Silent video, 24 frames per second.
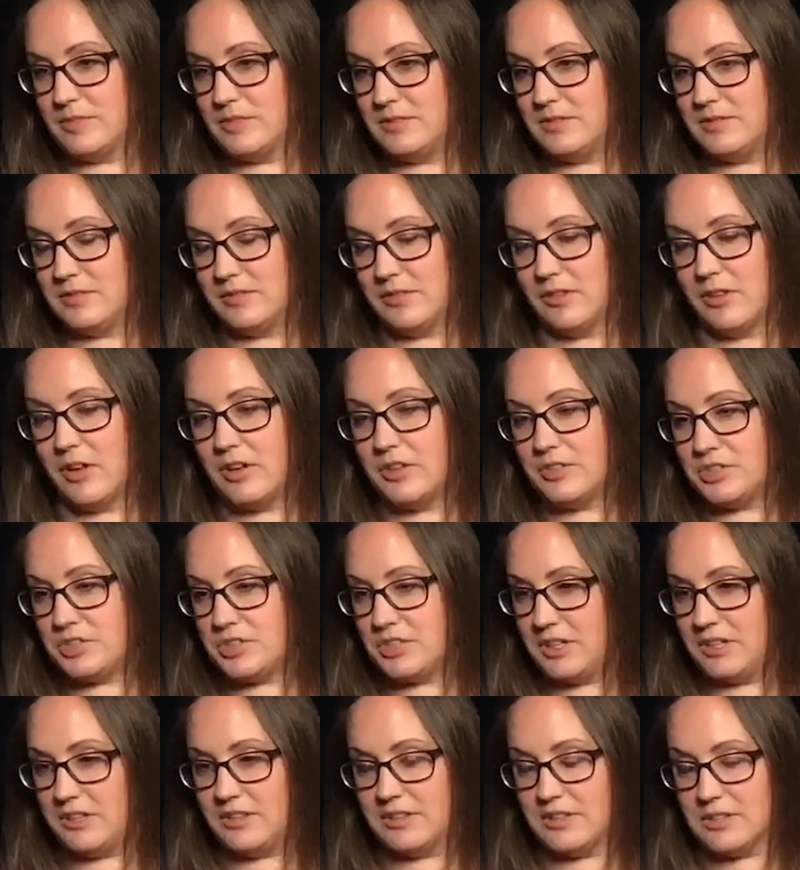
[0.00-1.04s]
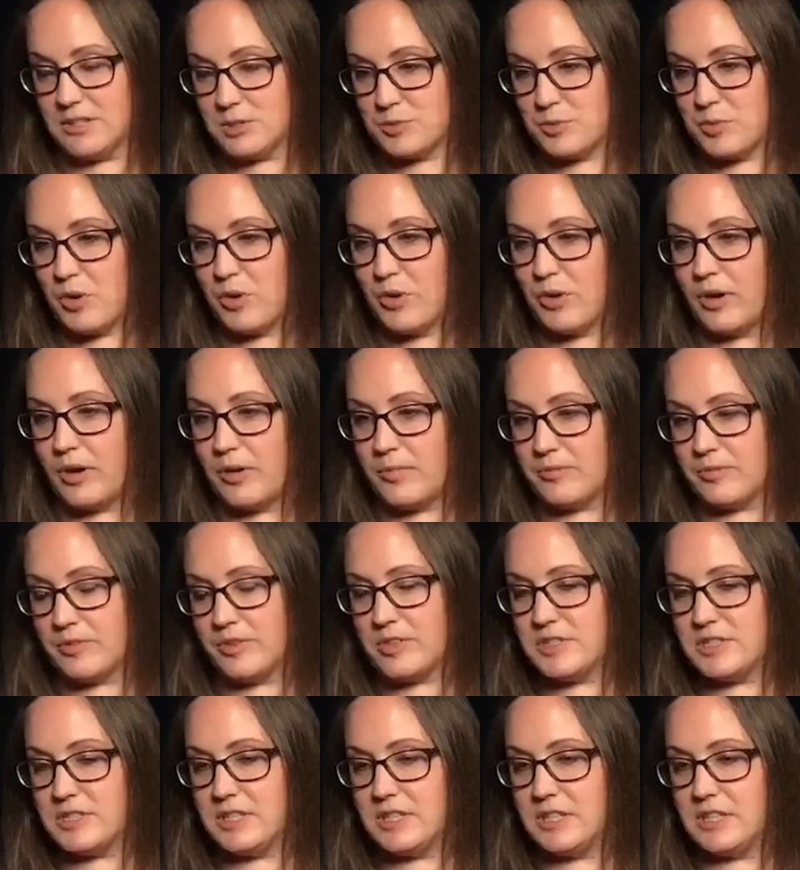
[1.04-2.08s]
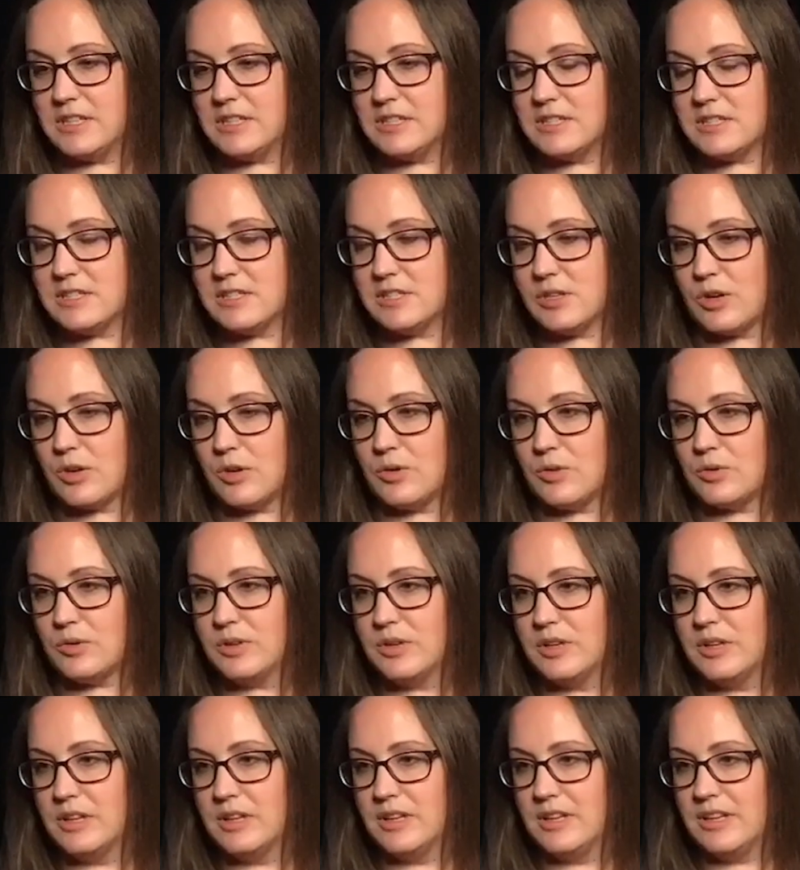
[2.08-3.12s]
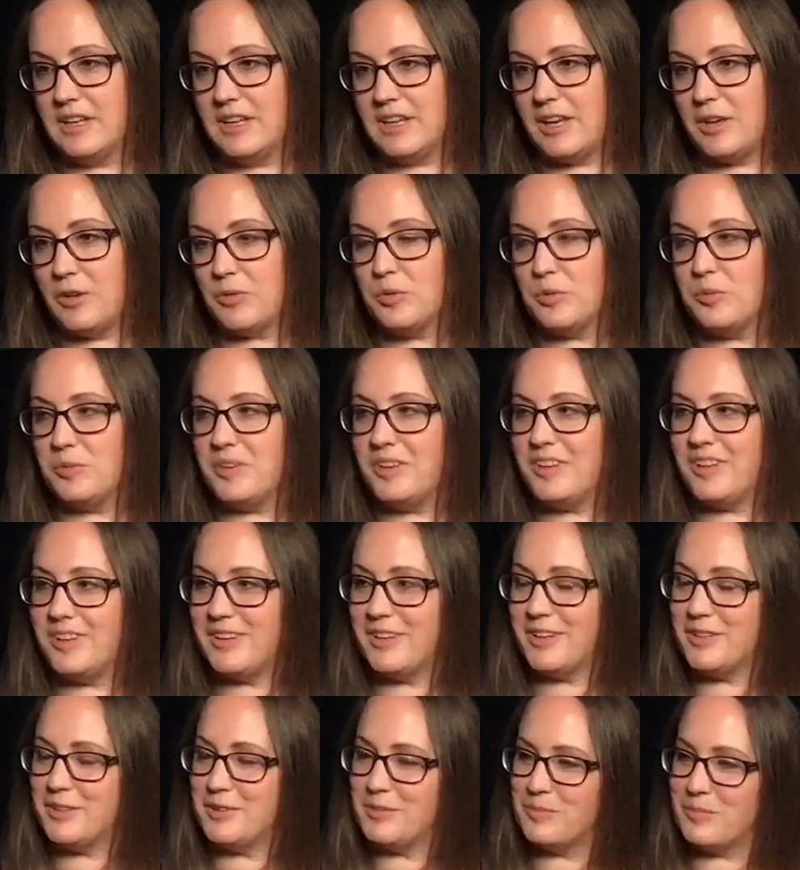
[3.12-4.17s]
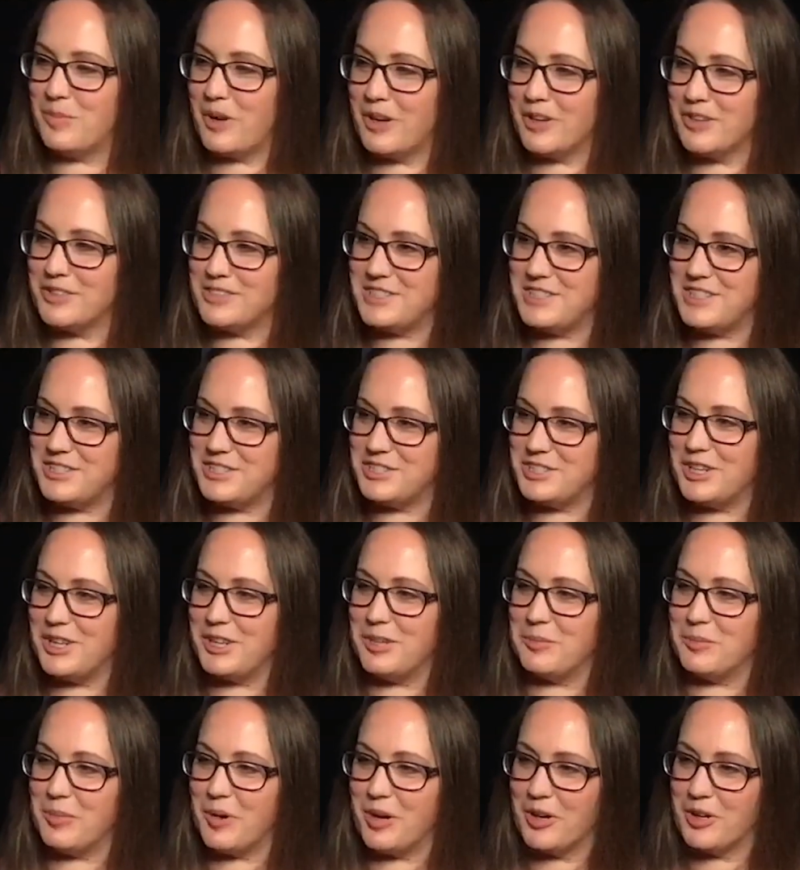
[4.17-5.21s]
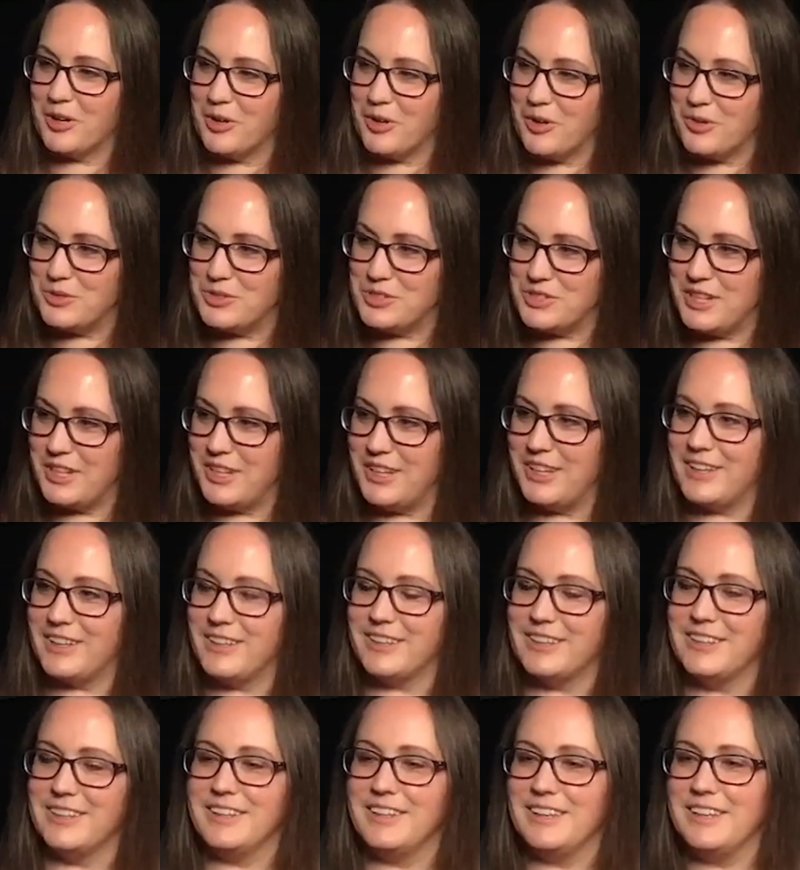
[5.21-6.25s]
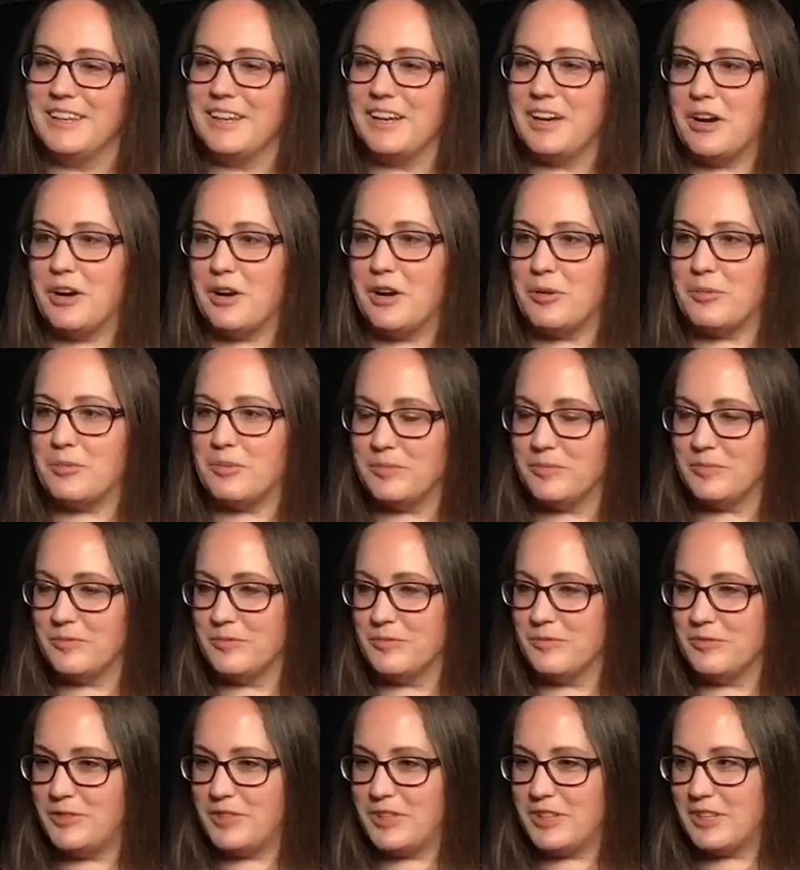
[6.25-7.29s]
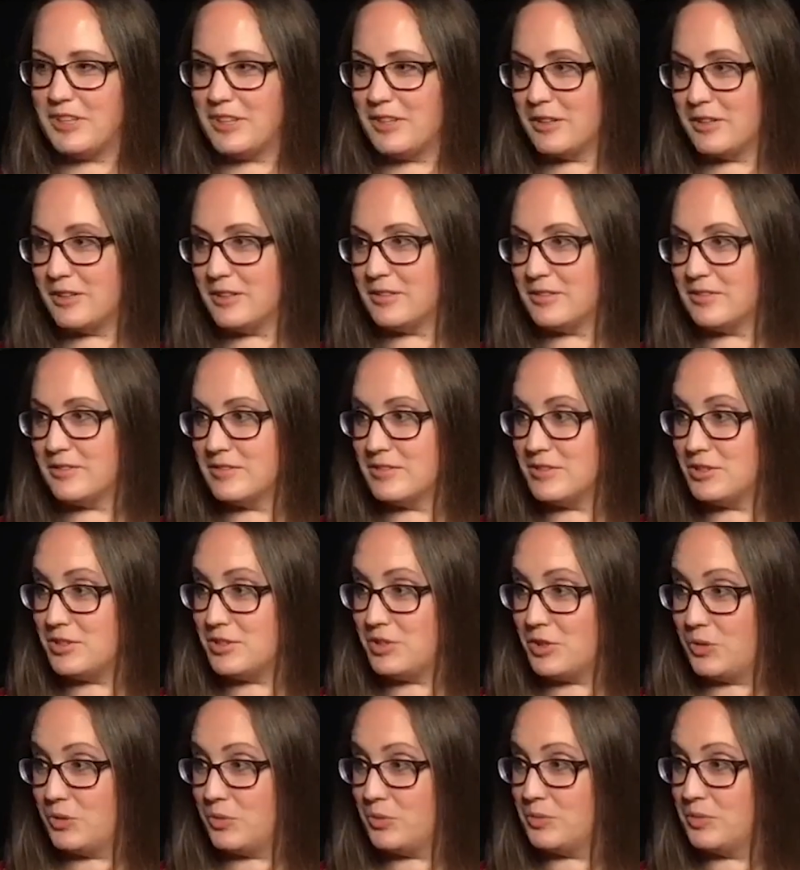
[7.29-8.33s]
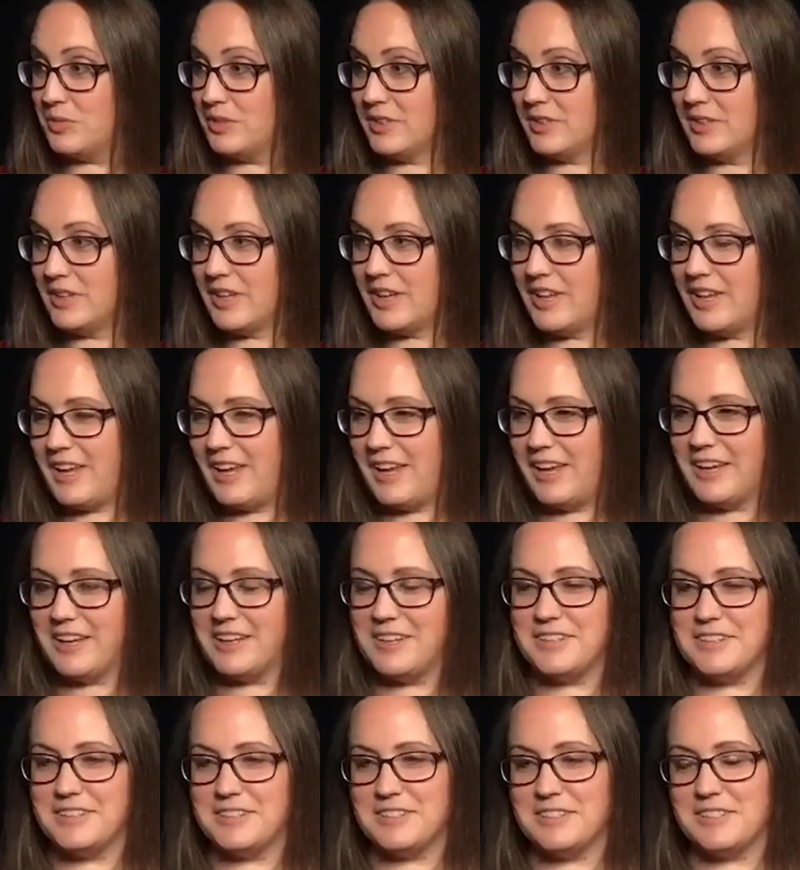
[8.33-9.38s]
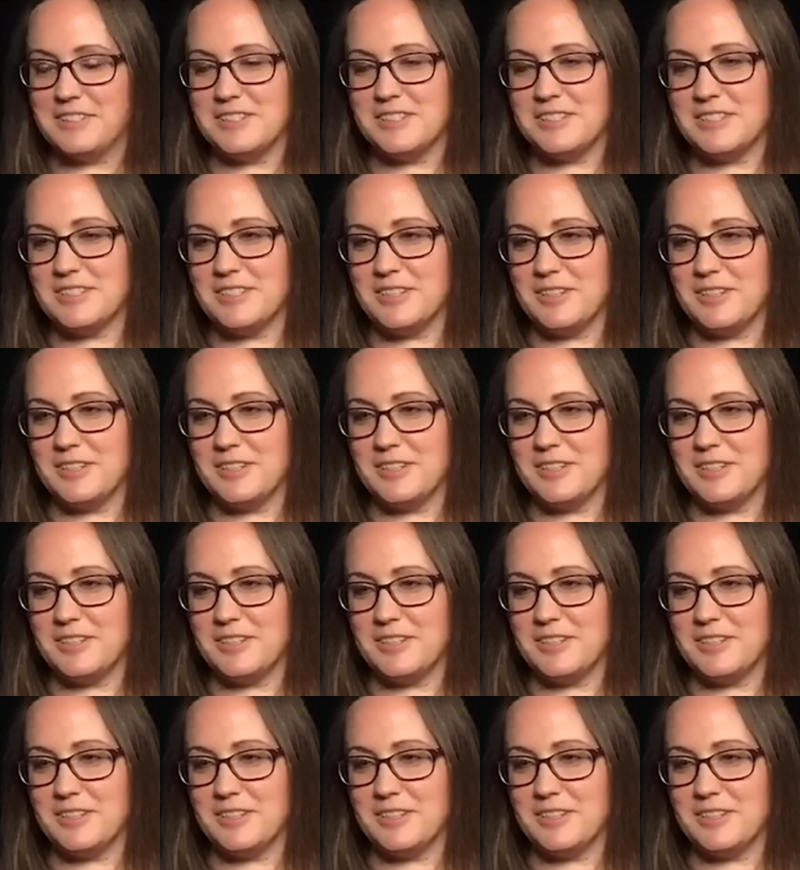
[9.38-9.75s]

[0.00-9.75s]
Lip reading: launching this program for teens. So it will be part teaching, part coaching via Zoom. And